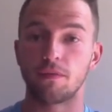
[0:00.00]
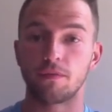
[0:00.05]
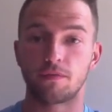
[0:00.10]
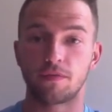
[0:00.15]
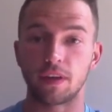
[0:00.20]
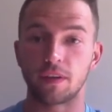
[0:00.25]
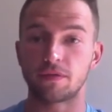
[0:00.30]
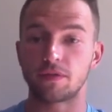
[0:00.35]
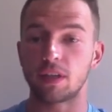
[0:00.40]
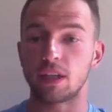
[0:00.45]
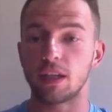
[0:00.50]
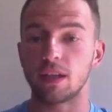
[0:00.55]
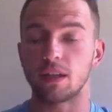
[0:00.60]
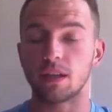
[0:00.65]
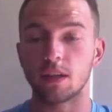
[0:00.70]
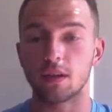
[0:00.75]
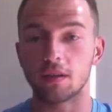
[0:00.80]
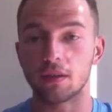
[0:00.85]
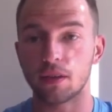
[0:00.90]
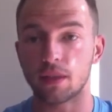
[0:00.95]

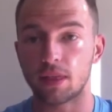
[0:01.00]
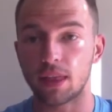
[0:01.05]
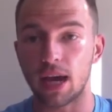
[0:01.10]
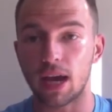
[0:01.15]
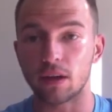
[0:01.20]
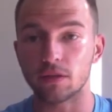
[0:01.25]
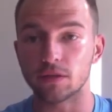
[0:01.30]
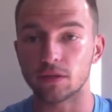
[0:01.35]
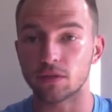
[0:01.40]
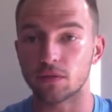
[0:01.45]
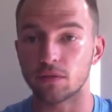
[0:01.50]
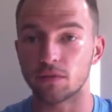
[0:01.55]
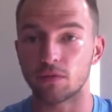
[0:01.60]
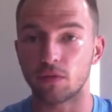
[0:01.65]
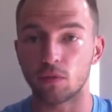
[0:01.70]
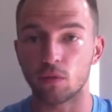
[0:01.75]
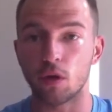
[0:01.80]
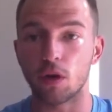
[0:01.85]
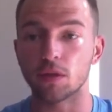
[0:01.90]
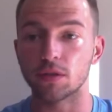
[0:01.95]

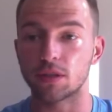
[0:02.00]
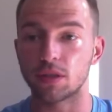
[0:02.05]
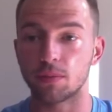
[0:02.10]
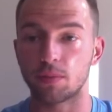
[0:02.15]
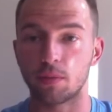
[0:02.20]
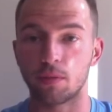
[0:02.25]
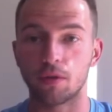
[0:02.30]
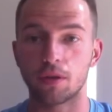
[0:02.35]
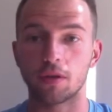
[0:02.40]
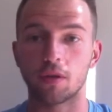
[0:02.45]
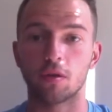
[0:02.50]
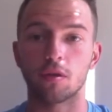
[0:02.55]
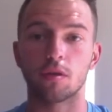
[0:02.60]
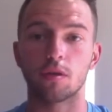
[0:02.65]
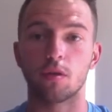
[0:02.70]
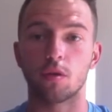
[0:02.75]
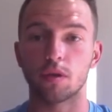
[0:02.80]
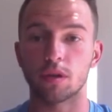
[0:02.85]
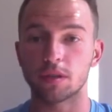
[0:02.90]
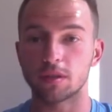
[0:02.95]
15,000 royalty point or
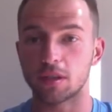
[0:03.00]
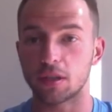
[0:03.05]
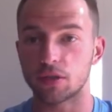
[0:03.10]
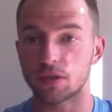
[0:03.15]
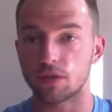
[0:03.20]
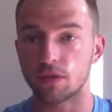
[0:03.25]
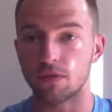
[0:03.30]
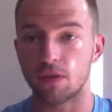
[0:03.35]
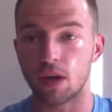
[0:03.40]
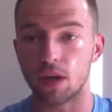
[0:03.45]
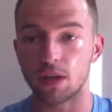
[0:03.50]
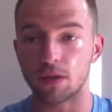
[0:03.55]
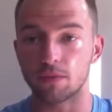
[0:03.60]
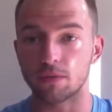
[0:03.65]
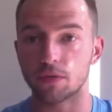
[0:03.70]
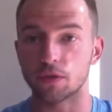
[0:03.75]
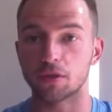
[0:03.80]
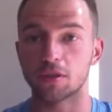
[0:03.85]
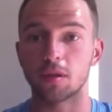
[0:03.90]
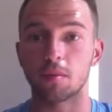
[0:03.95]
organizational volume
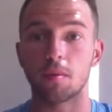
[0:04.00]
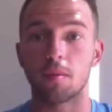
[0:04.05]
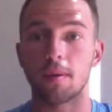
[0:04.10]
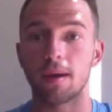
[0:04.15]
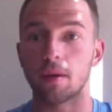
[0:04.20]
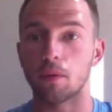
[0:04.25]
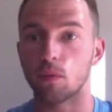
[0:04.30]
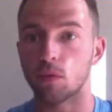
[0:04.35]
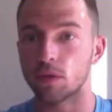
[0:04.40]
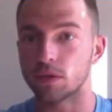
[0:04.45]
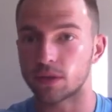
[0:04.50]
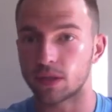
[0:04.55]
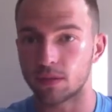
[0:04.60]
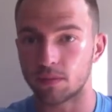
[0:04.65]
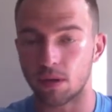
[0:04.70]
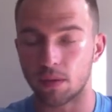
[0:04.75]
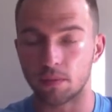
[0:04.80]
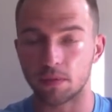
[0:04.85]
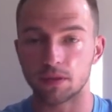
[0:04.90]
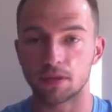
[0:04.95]
for some of my world
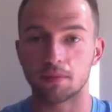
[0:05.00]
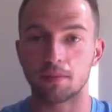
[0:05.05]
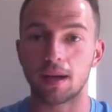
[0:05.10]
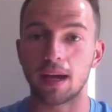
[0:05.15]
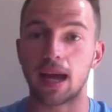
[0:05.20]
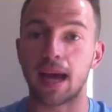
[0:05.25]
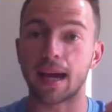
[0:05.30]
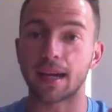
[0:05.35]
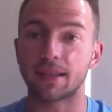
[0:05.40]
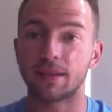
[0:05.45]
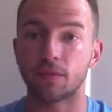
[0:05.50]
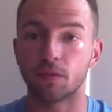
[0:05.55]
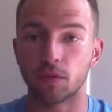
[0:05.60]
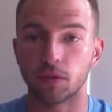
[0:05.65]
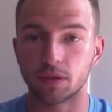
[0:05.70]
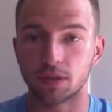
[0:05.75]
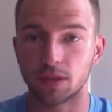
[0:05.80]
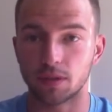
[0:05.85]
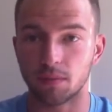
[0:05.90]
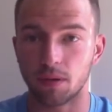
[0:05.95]
team members and my active
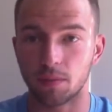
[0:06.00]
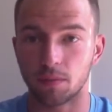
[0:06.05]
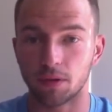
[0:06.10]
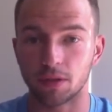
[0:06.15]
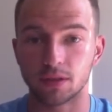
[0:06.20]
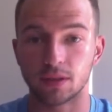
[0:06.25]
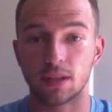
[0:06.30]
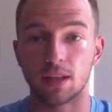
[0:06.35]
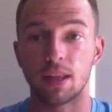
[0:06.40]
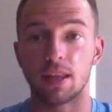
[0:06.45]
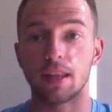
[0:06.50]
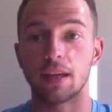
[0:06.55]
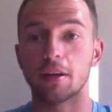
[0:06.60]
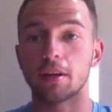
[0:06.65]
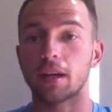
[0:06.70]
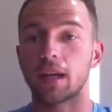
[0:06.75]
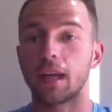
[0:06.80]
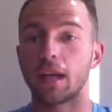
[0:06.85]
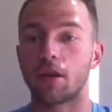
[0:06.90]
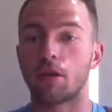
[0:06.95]
world team members, and then they're
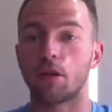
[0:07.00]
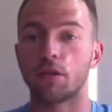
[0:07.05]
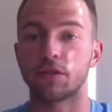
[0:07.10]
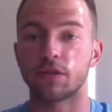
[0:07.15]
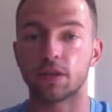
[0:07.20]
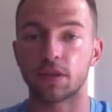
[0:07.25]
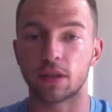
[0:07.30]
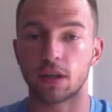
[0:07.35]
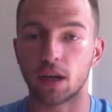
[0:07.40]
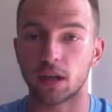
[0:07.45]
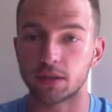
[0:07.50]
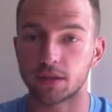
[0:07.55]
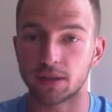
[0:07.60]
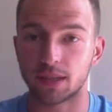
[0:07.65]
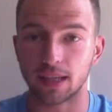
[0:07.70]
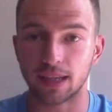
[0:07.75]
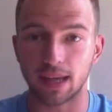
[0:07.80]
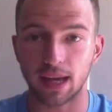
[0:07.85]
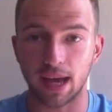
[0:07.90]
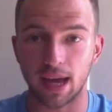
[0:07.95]
getting closer to cuts
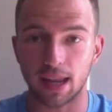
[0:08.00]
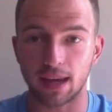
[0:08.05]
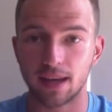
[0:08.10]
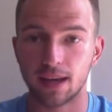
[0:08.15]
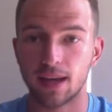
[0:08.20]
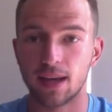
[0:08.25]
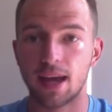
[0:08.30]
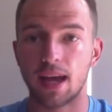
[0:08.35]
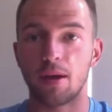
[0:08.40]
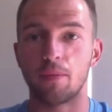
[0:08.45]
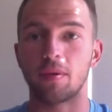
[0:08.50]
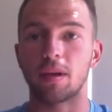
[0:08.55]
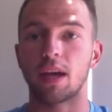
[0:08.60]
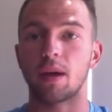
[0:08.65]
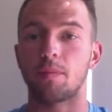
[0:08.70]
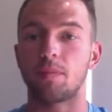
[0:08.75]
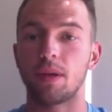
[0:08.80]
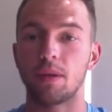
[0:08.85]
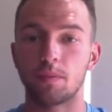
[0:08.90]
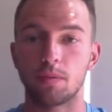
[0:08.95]
to get, and we
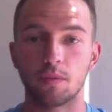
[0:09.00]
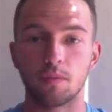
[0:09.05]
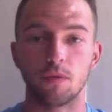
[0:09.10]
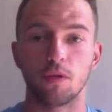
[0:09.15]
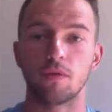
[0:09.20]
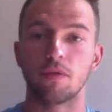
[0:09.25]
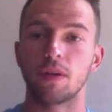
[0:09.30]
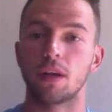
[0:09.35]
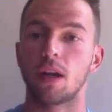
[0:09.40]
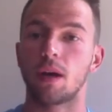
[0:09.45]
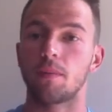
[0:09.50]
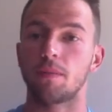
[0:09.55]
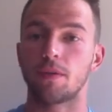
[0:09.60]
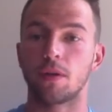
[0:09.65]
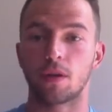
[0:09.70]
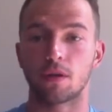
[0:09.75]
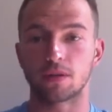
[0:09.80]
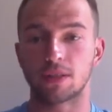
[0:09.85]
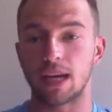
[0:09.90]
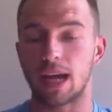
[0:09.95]
got people moving up,
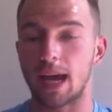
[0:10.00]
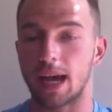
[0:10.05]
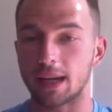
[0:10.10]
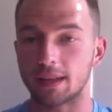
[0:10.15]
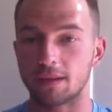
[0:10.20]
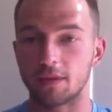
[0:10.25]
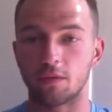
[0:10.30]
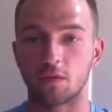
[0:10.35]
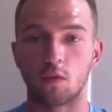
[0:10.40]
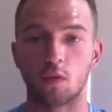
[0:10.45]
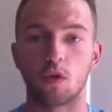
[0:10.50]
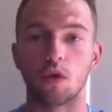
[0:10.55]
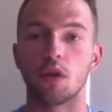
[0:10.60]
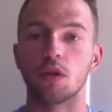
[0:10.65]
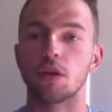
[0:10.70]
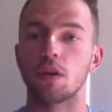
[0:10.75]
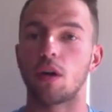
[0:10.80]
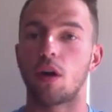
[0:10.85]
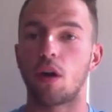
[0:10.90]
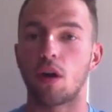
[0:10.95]
to active
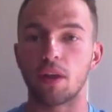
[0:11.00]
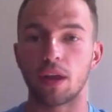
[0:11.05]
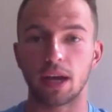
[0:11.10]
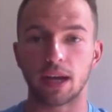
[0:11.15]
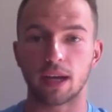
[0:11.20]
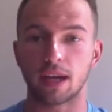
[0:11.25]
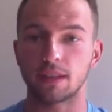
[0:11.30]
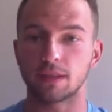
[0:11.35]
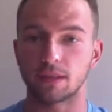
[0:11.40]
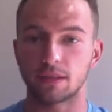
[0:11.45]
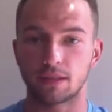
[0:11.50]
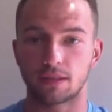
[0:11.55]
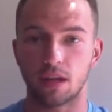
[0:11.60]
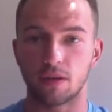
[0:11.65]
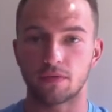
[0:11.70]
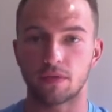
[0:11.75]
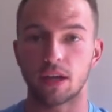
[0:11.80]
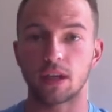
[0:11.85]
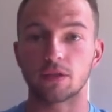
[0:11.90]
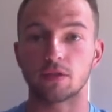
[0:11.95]
world and all that kinds of
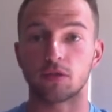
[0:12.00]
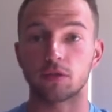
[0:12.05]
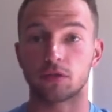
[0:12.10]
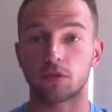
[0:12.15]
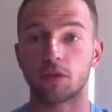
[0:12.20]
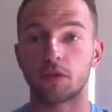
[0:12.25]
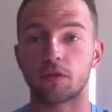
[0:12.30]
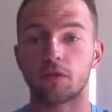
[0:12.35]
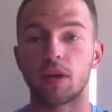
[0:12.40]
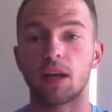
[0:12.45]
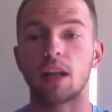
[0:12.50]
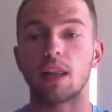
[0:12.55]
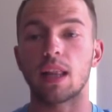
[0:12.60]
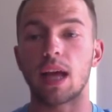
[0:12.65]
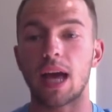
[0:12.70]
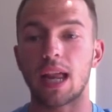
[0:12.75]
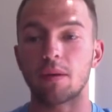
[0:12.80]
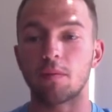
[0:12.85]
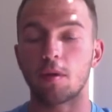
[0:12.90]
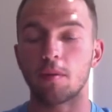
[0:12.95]
stuff, guys. So it's going to create a
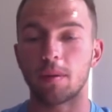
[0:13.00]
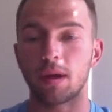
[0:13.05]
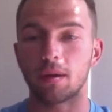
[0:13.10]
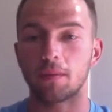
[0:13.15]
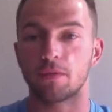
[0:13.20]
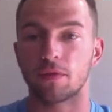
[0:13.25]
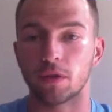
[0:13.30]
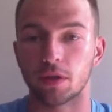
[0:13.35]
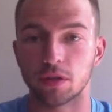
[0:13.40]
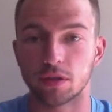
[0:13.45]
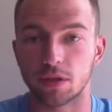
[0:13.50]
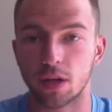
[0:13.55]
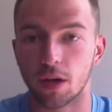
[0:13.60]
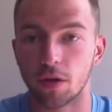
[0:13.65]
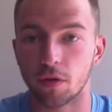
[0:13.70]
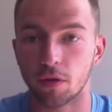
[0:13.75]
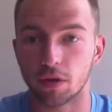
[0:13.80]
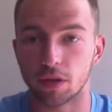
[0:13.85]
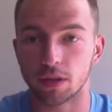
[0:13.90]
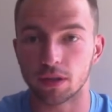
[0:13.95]
lot of momentum for your
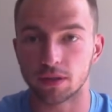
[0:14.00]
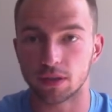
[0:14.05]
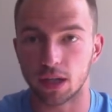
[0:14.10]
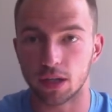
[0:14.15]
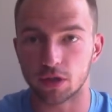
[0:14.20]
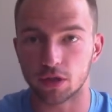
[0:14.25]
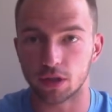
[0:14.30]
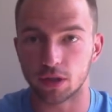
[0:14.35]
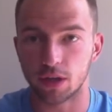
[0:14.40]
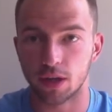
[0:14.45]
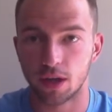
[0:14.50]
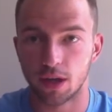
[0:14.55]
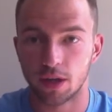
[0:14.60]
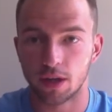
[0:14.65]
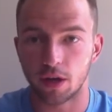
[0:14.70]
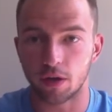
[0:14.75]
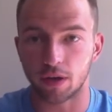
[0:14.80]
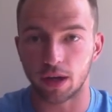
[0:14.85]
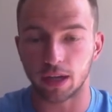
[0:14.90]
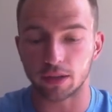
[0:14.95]
entire organization.
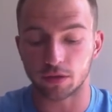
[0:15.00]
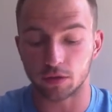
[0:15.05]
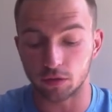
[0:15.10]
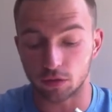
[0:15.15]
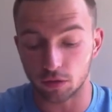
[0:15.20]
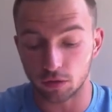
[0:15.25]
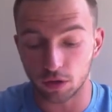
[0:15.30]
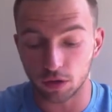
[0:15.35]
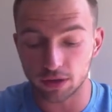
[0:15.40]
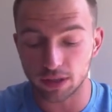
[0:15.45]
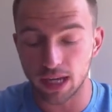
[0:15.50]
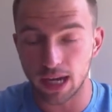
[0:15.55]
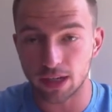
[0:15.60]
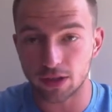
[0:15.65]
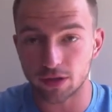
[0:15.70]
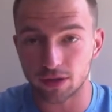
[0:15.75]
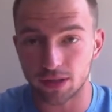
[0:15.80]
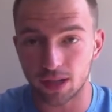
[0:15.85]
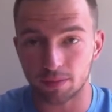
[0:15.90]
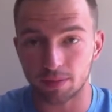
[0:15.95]
Okay, so do those
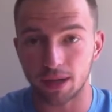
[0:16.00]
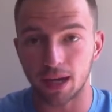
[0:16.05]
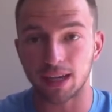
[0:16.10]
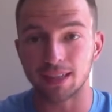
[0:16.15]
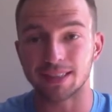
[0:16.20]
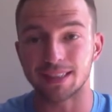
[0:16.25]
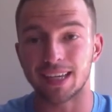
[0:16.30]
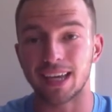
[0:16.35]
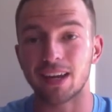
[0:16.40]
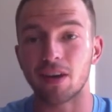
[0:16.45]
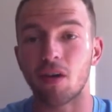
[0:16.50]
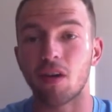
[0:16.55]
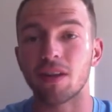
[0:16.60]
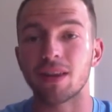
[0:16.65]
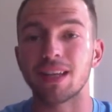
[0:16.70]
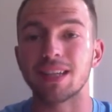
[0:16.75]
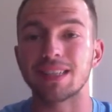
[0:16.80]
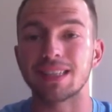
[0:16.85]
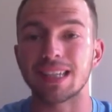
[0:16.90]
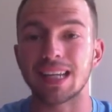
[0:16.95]
action steps, guys. Get
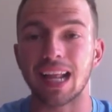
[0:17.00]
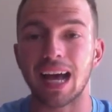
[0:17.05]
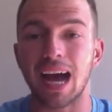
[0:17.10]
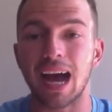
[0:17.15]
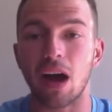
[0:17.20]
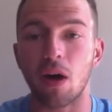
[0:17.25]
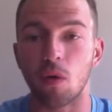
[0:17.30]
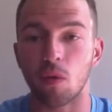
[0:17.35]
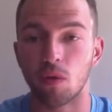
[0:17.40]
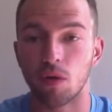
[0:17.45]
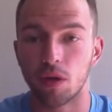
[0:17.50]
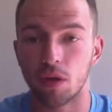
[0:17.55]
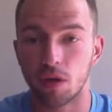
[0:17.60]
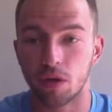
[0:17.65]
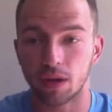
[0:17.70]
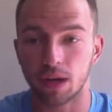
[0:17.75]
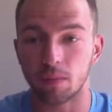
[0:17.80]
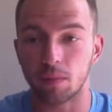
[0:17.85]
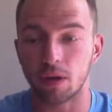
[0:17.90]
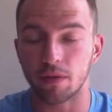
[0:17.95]
on this now.
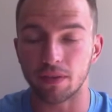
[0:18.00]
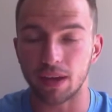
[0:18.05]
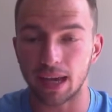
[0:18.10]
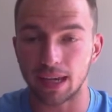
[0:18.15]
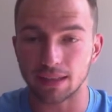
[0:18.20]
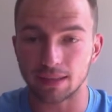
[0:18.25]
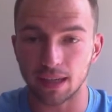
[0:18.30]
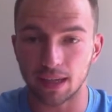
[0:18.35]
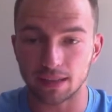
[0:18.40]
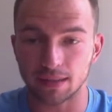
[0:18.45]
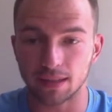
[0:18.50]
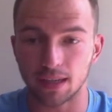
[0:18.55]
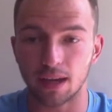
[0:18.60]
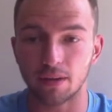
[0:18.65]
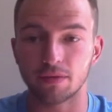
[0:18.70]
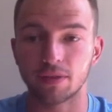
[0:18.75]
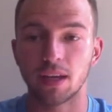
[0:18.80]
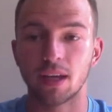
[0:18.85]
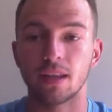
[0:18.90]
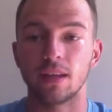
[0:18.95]
Okay, we have 8 days
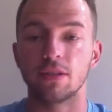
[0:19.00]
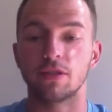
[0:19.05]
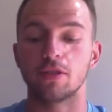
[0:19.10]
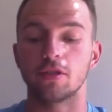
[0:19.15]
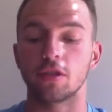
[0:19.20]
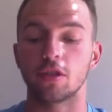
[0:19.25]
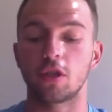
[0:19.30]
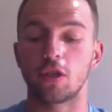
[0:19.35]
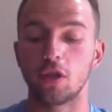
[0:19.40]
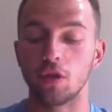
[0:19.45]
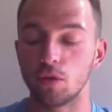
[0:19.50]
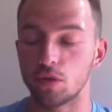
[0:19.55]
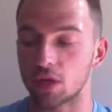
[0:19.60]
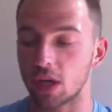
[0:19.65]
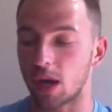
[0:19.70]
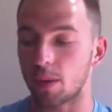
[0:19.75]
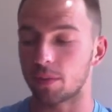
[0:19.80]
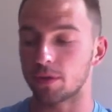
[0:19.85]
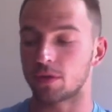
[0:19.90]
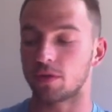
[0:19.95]
left. This is a huge
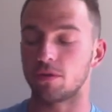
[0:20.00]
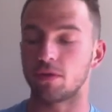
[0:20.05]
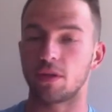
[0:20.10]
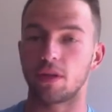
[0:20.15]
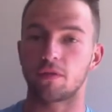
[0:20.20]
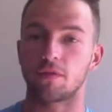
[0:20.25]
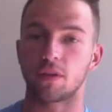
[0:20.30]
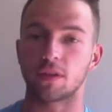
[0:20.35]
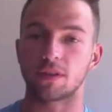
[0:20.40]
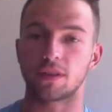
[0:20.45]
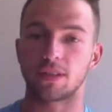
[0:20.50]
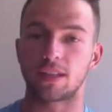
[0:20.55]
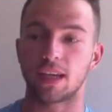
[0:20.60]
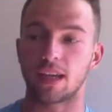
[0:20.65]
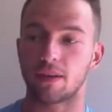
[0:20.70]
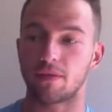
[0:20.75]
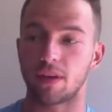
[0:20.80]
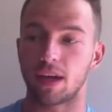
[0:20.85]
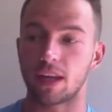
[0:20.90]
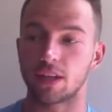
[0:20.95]
opportunity for us to
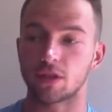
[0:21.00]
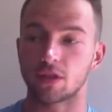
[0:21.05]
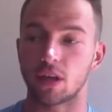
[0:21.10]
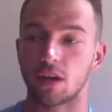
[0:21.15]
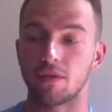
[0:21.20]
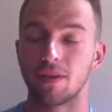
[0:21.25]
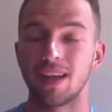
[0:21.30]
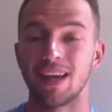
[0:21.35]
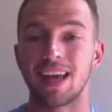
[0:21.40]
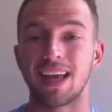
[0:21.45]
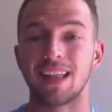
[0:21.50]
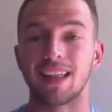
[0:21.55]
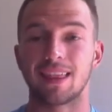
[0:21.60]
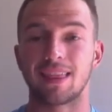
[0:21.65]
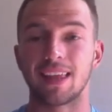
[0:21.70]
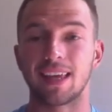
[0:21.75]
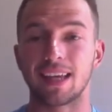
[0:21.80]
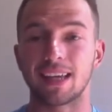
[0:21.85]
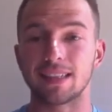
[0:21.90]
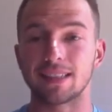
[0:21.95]
take advantage of. And the
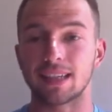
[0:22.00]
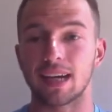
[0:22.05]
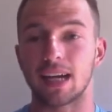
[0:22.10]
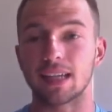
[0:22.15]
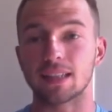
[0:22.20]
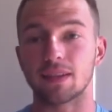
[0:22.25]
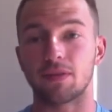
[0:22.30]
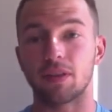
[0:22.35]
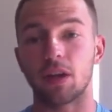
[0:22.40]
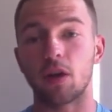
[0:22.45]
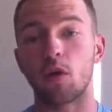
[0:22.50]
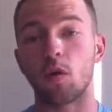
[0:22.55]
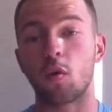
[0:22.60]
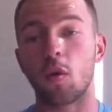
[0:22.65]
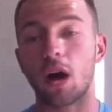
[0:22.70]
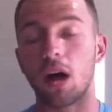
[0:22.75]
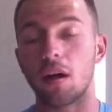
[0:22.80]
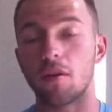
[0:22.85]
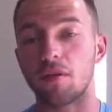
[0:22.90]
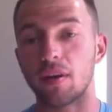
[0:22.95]
thing is, guys, if they don't
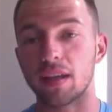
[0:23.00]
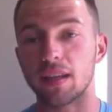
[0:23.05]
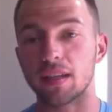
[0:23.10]
qualify